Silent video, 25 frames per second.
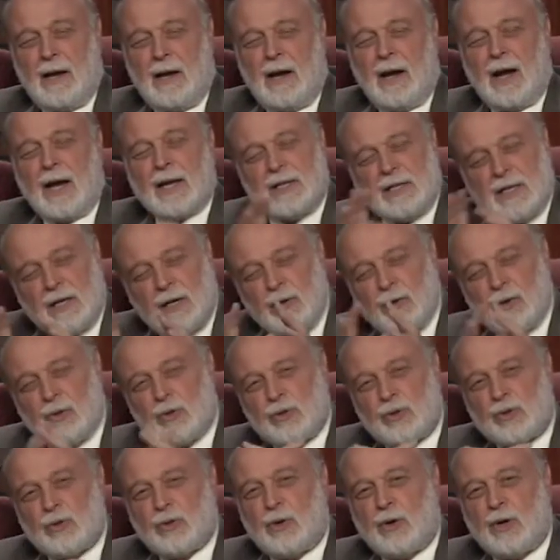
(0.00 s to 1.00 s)
I tell
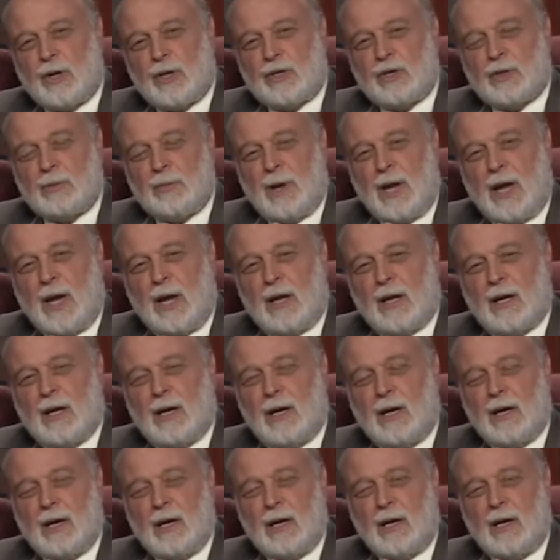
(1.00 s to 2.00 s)
those stories to make
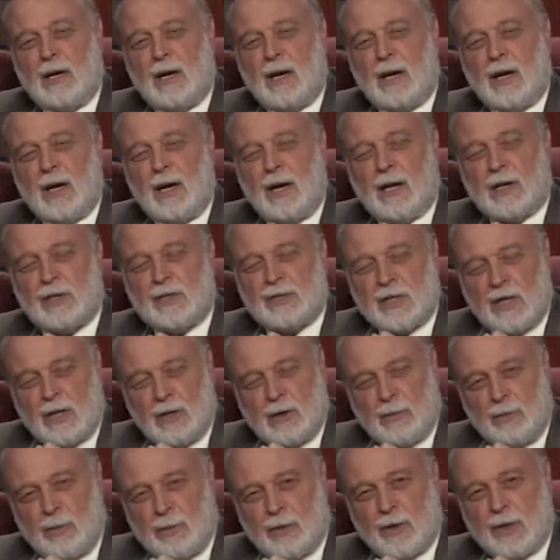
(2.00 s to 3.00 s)
a
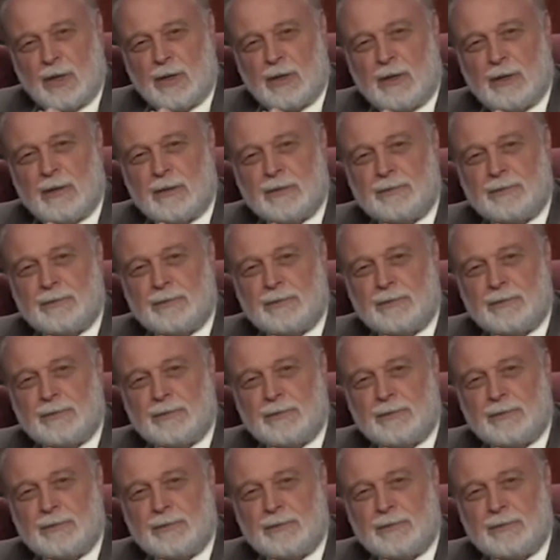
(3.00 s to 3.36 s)
single point.